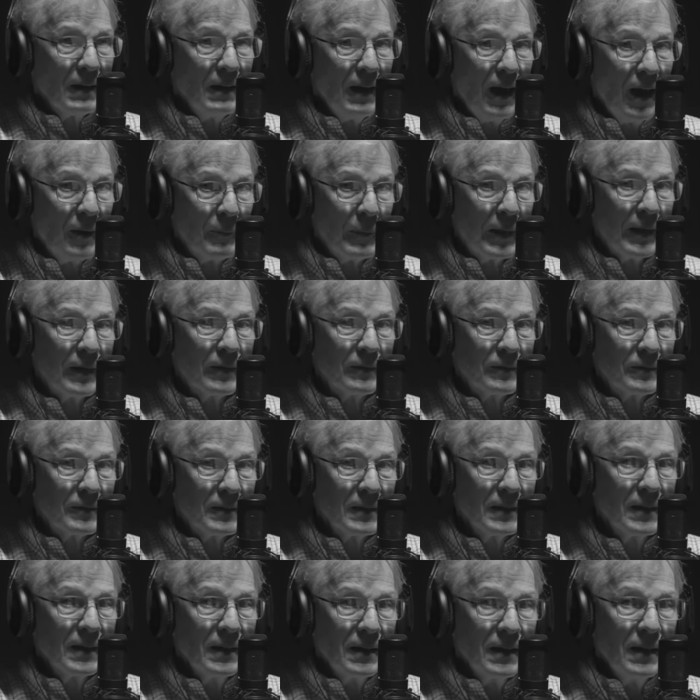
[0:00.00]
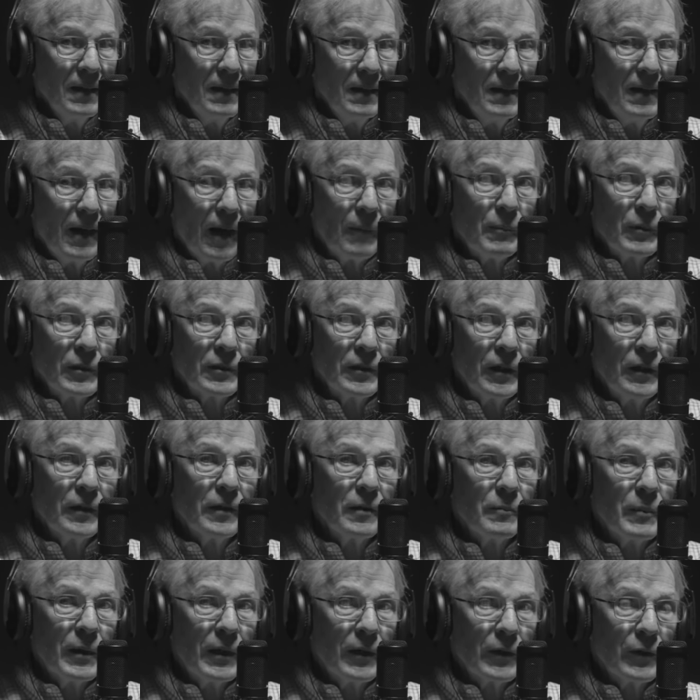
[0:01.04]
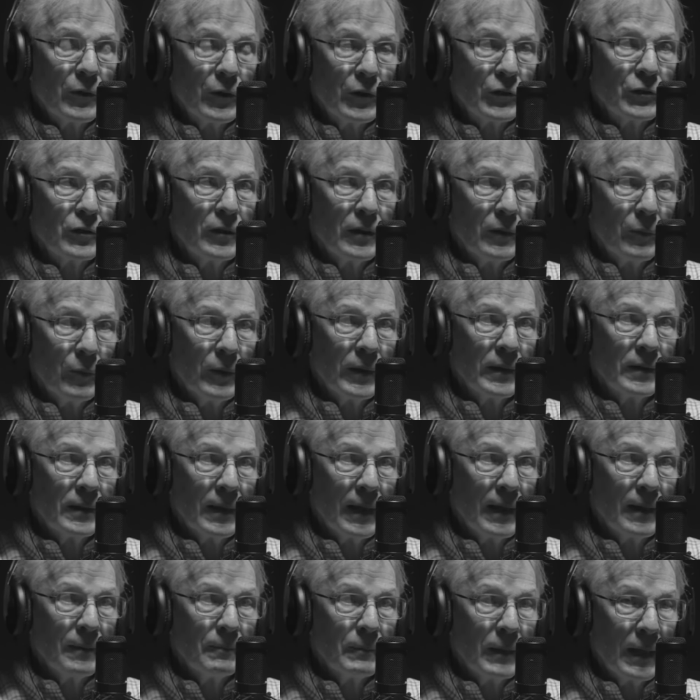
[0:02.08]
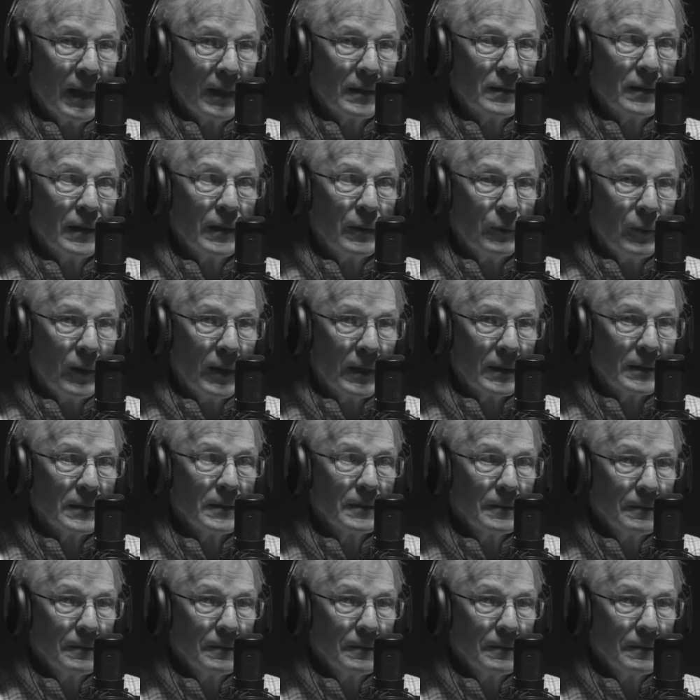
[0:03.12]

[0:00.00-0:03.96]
I mean, if I pretended to be a Christian at one time, but I'll tell you what,